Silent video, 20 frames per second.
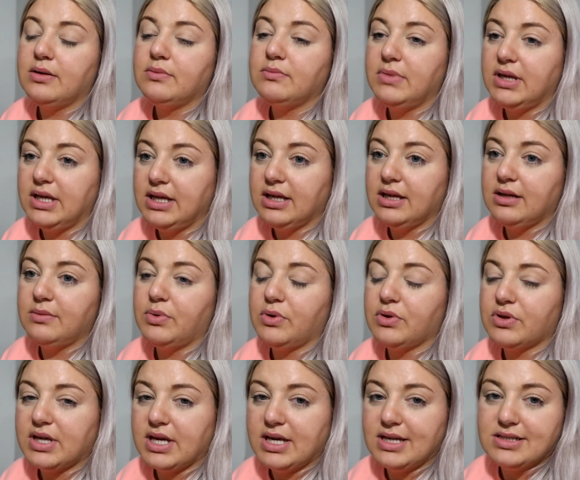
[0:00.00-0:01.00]
me and
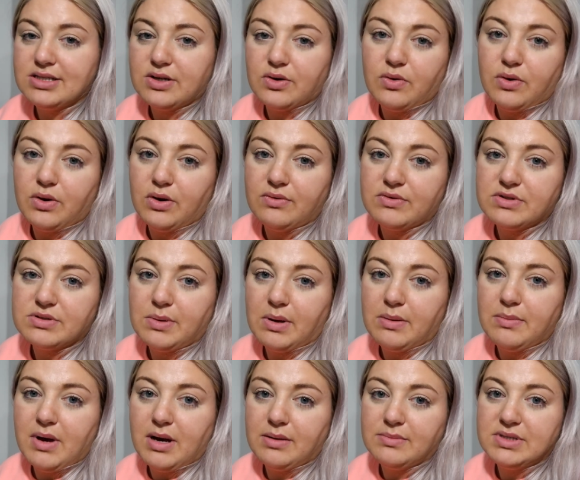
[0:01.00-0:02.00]
both kids are going over to
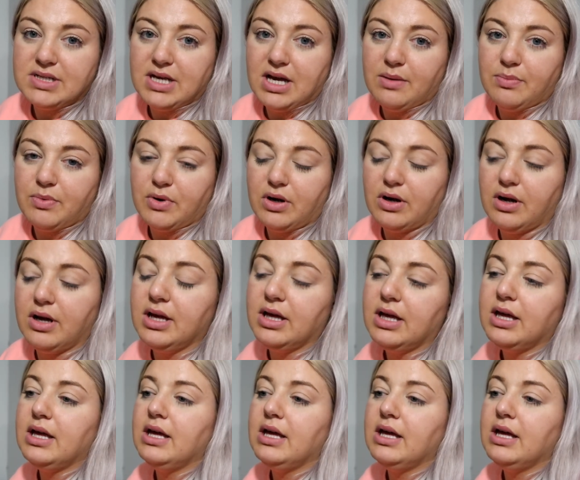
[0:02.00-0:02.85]
my mom's to help her